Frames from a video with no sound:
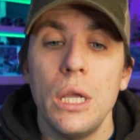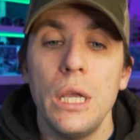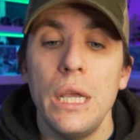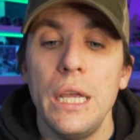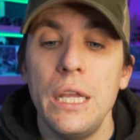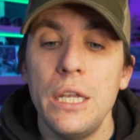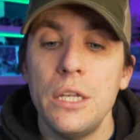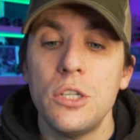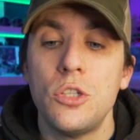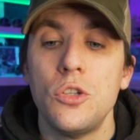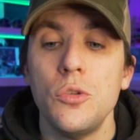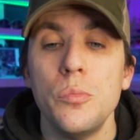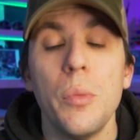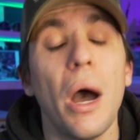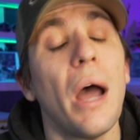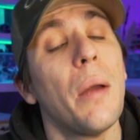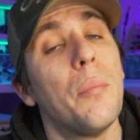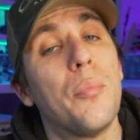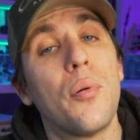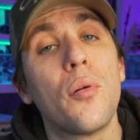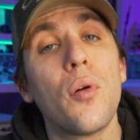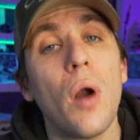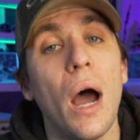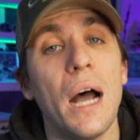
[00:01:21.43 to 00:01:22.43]
into my
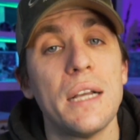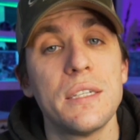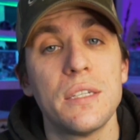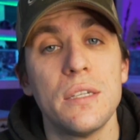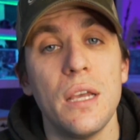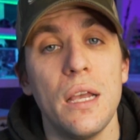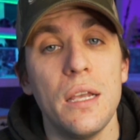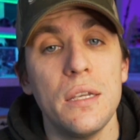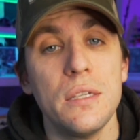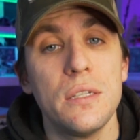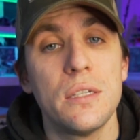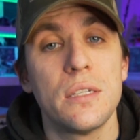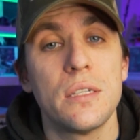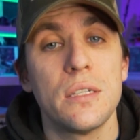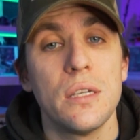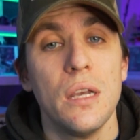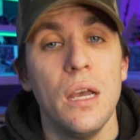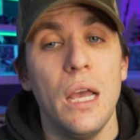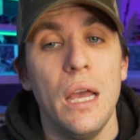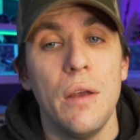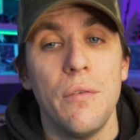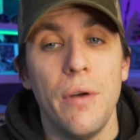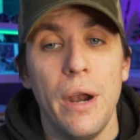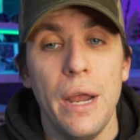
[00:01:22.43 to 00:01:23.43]
process,
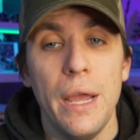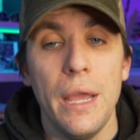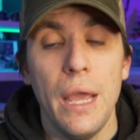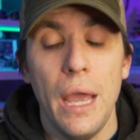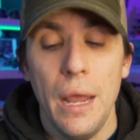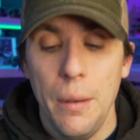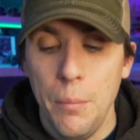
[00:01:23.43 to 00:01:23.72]
right?